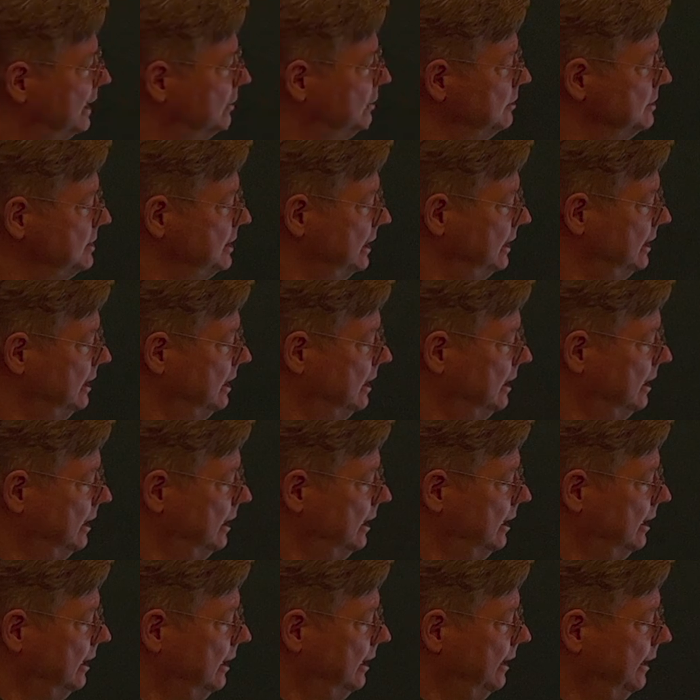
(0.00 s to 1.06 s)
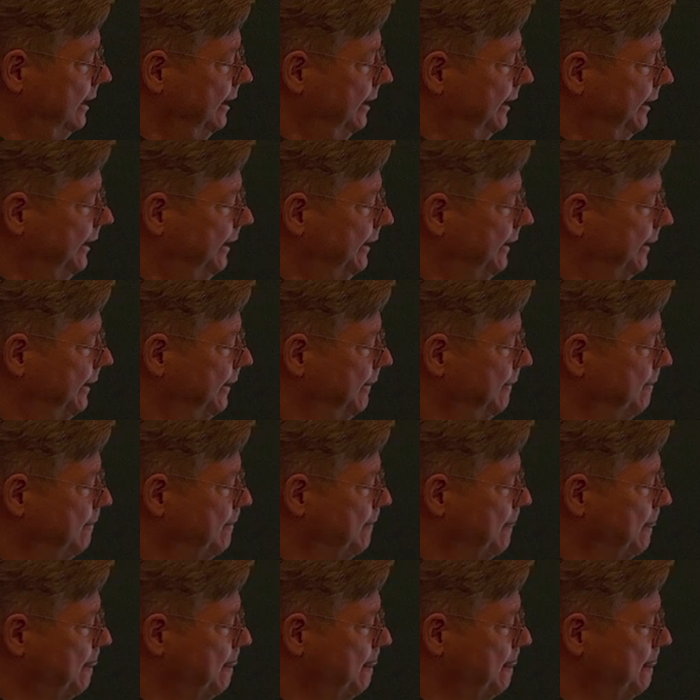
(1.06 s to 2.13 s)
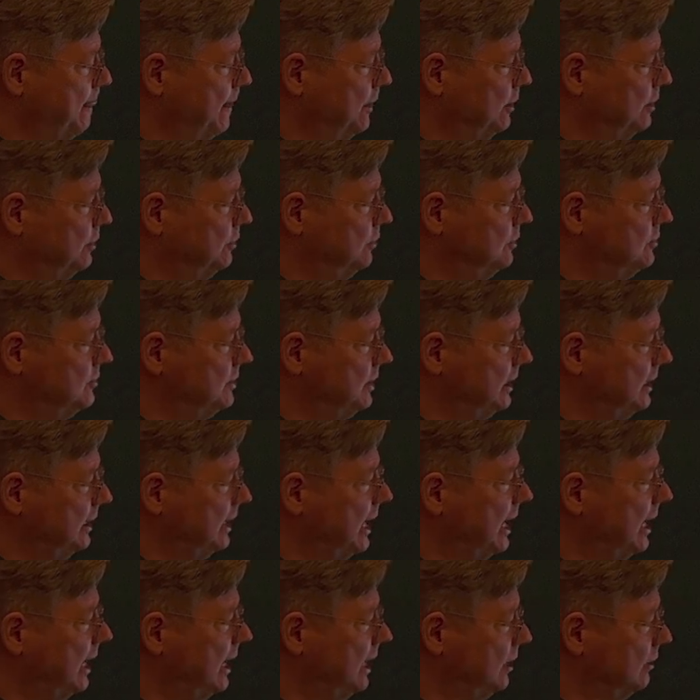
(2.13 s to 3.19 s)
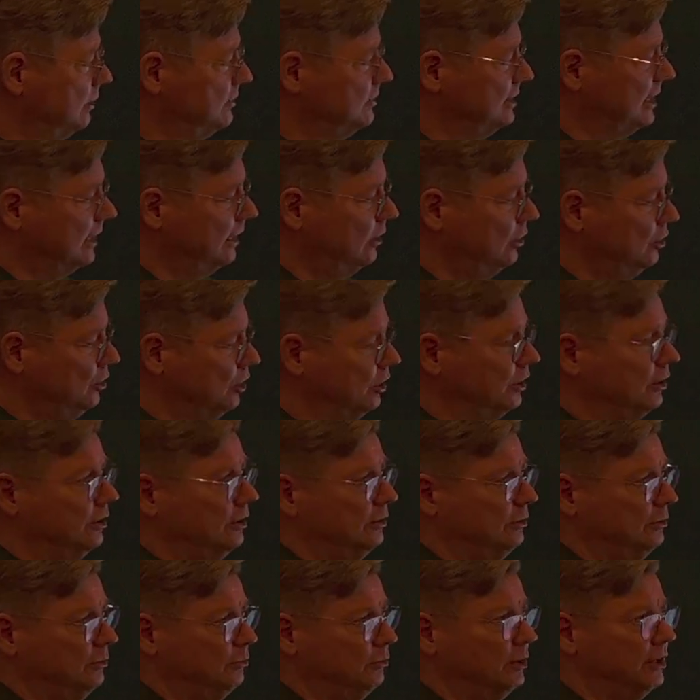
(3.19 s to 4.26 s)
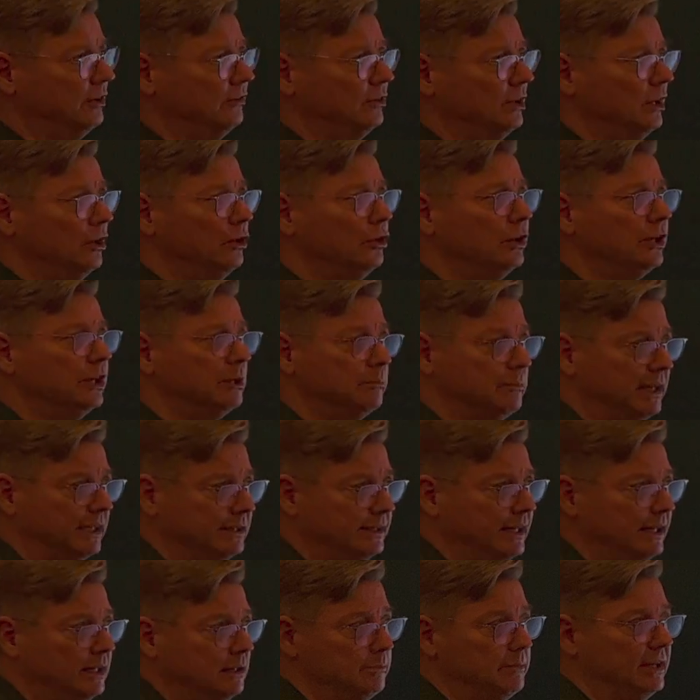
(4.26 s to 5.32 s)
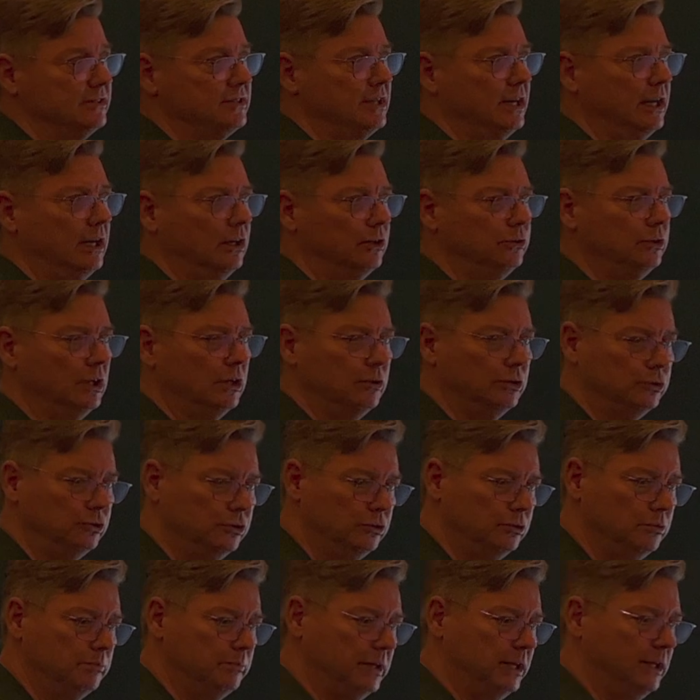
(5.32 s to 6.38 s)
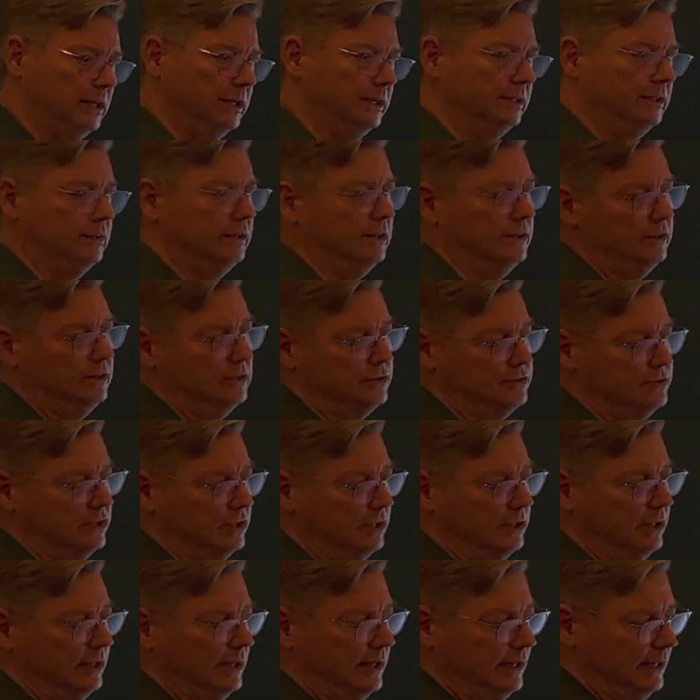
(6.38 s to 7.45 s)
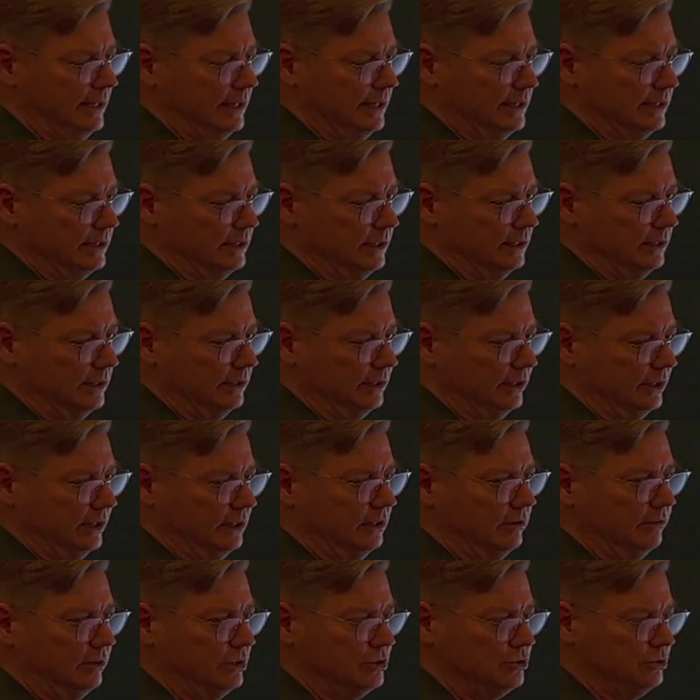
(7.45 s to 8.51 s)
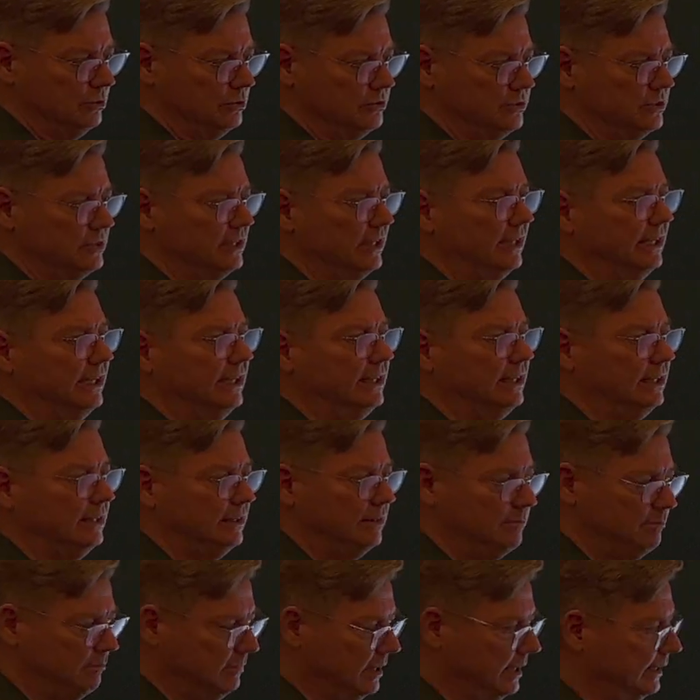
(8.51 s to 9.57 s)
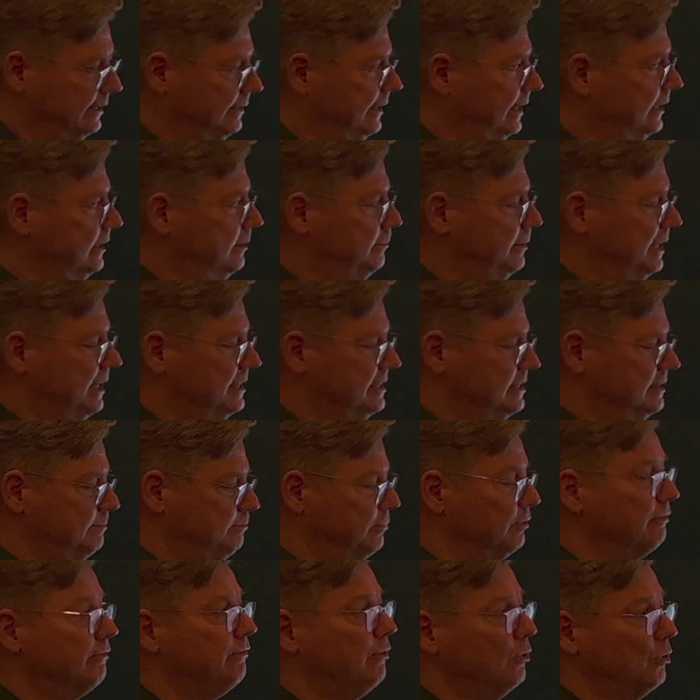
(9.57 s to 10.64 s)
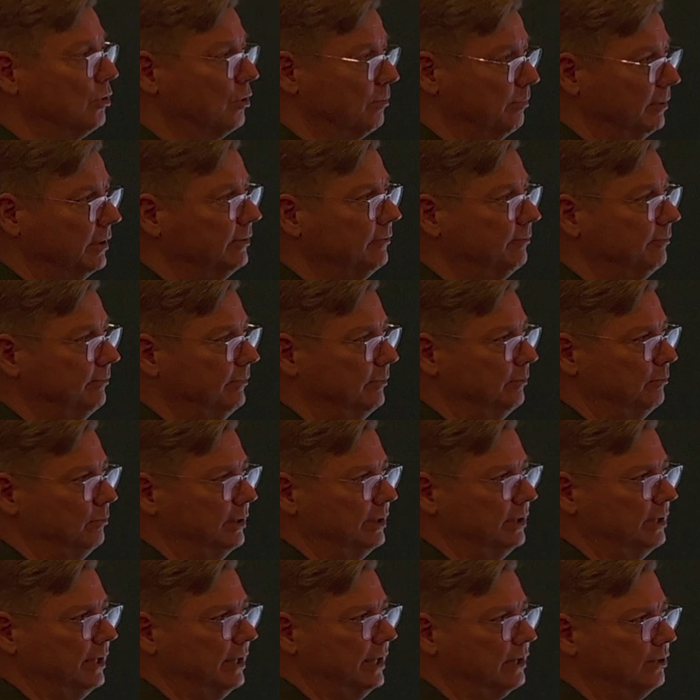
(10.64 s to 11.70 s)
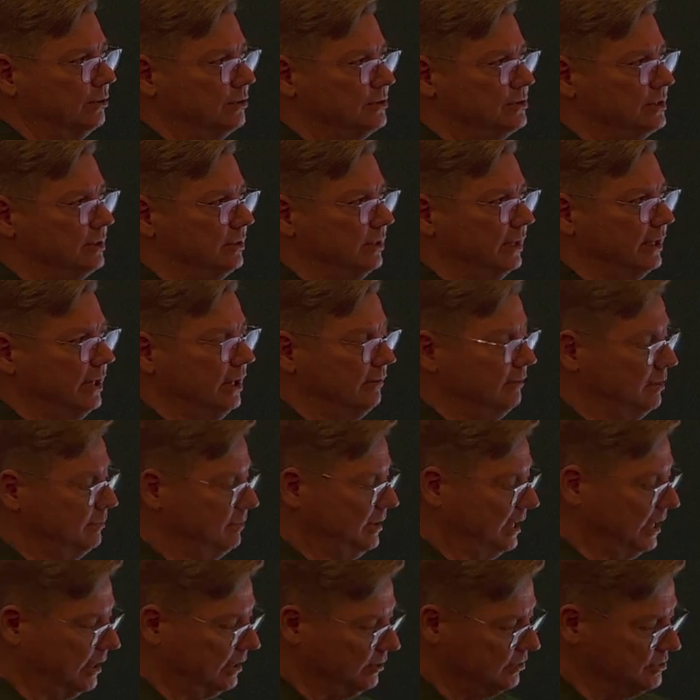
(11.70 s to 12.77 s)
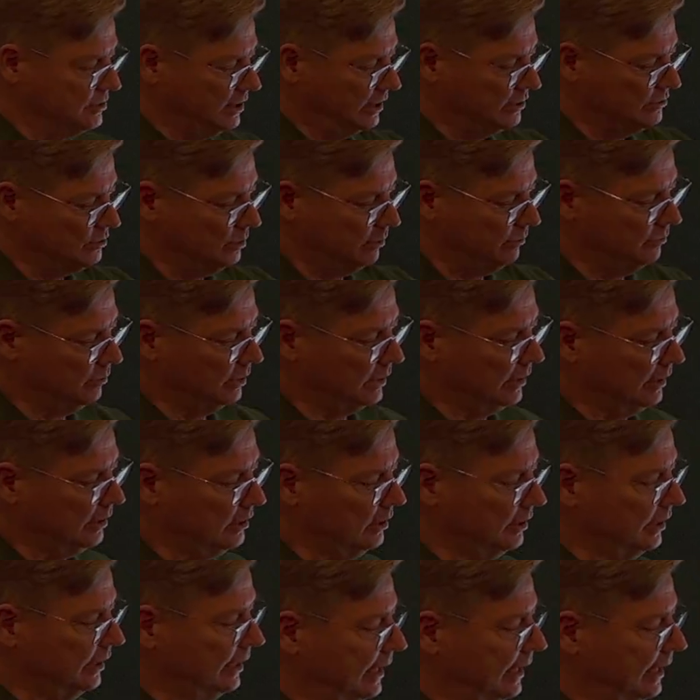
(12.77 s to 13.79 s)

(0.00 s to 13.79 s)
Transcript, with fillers: accuracy um, to see how does that look? What does it look in my database? How do, do my, does the, the, the individuals in my database perform with the accuracy. Right. The accuracy. So if we click on